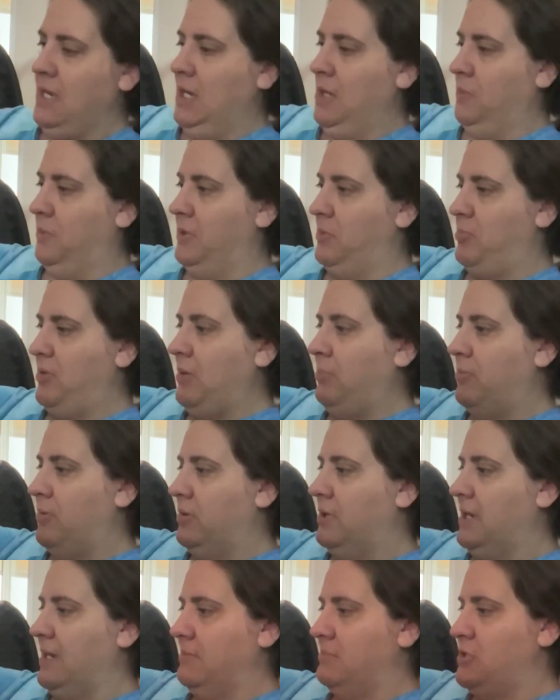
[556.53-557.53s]
when people
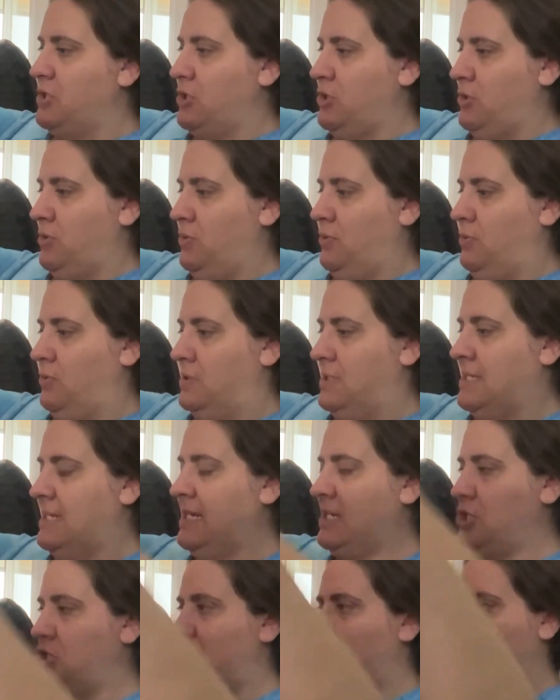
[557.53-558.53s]
come to
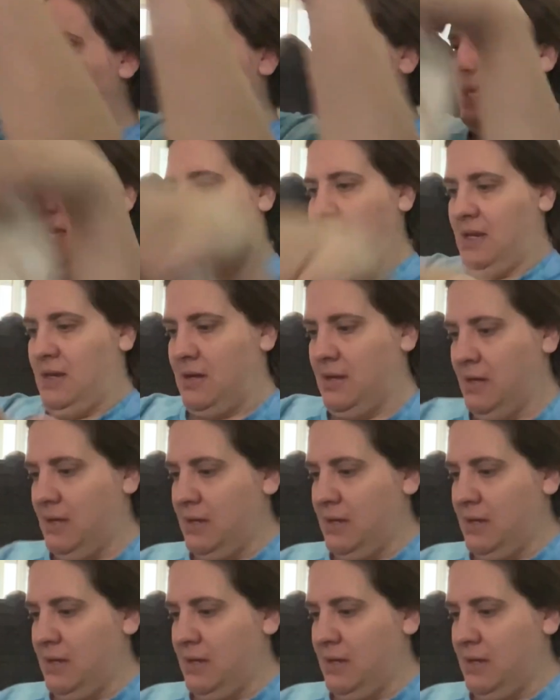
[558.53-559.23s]
stitch, they can